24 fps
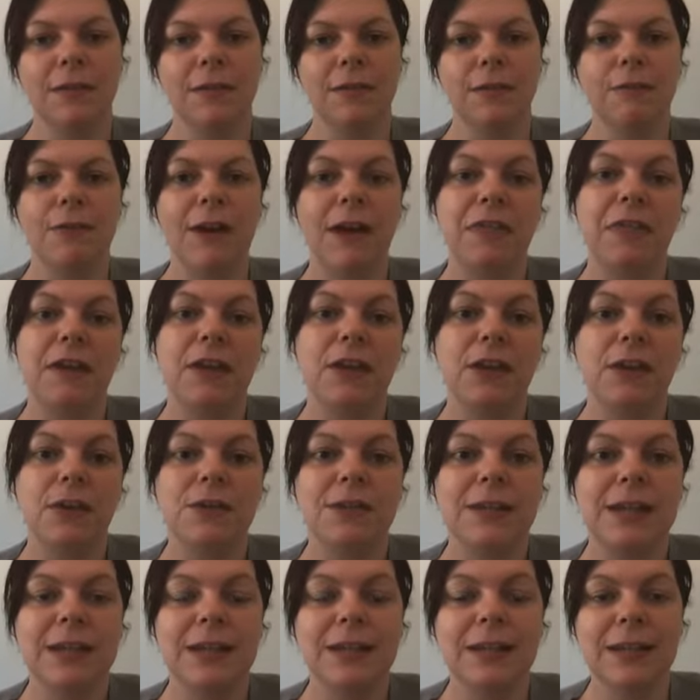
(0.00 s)
The fact that
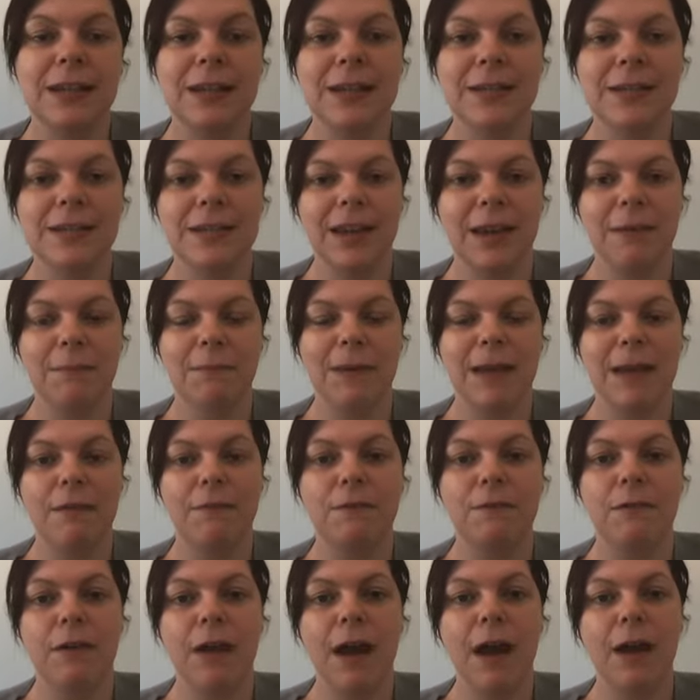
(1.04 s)
using lists can be
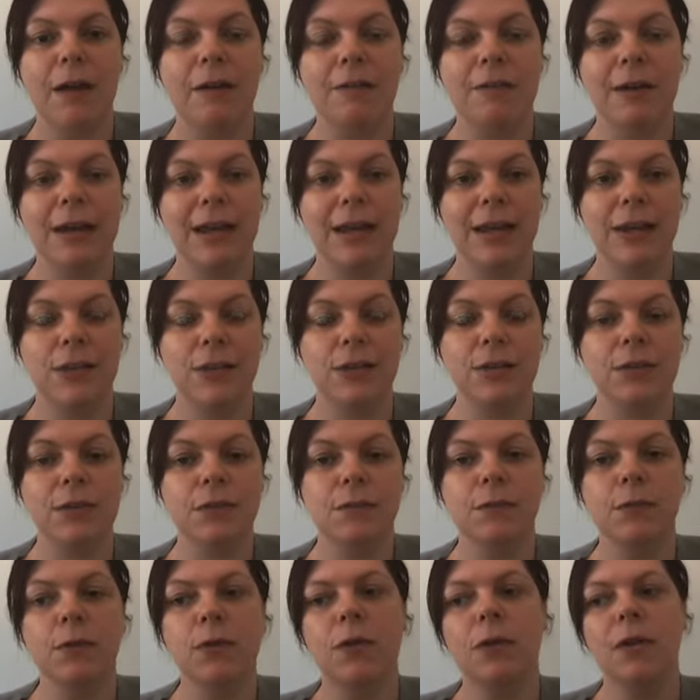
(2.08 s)
a very
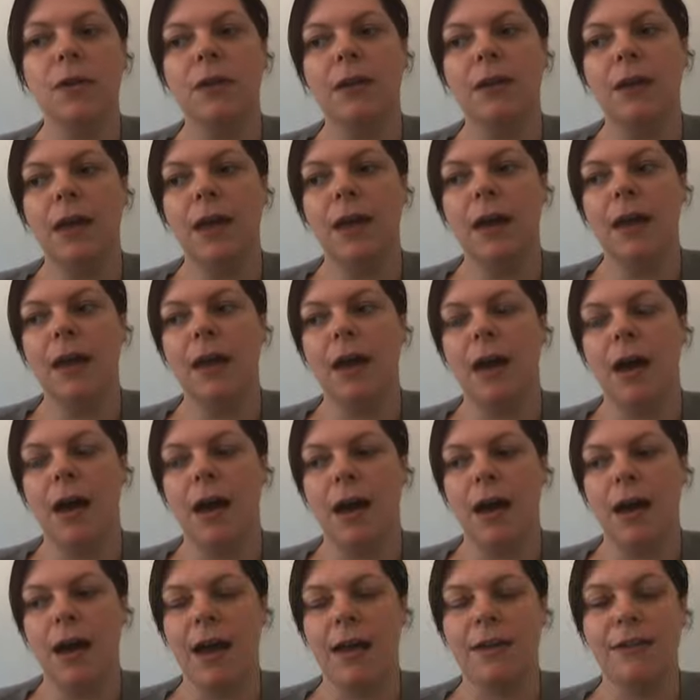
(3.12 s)
useful
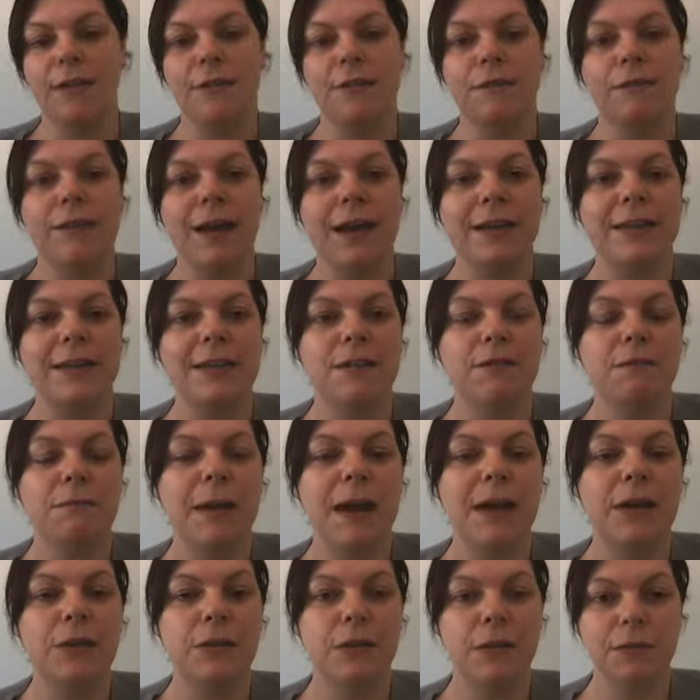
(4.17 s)
and effective
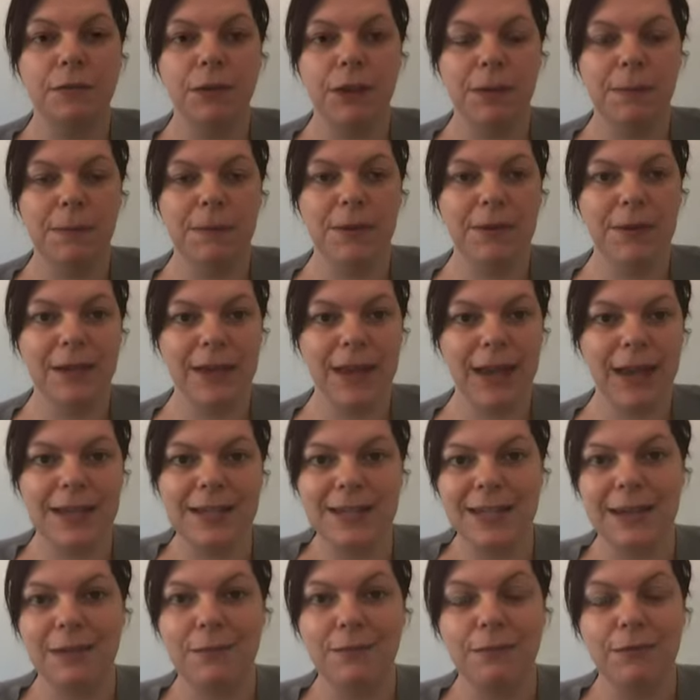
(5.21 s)
manner of
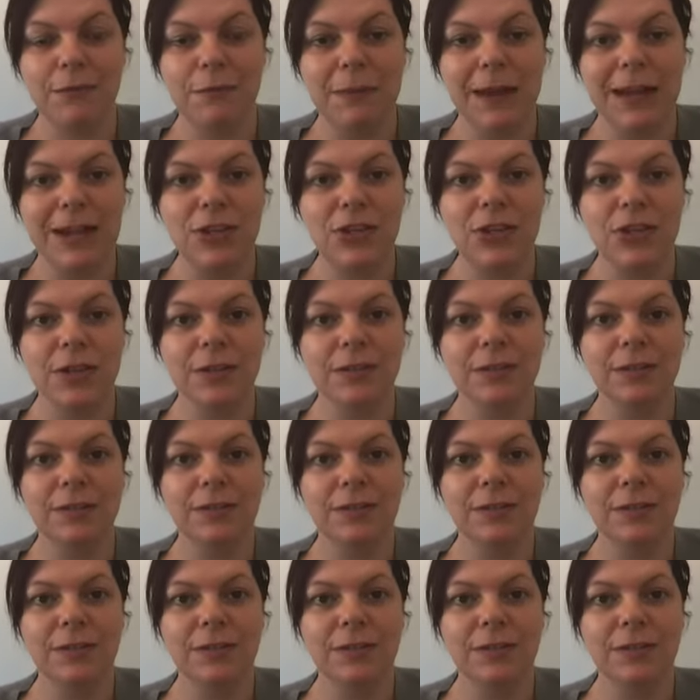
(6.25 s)
communicating information,